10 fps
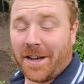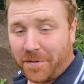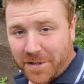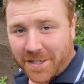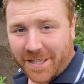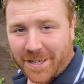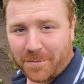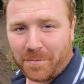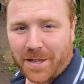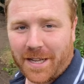officially
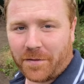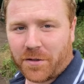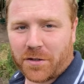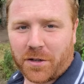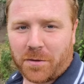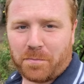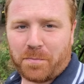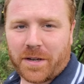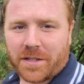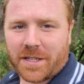complete. I've just got a
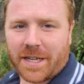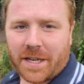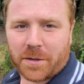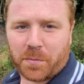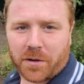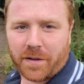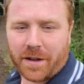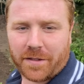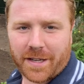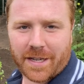bit of seeding to put
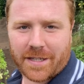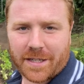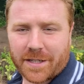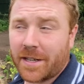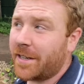around the edges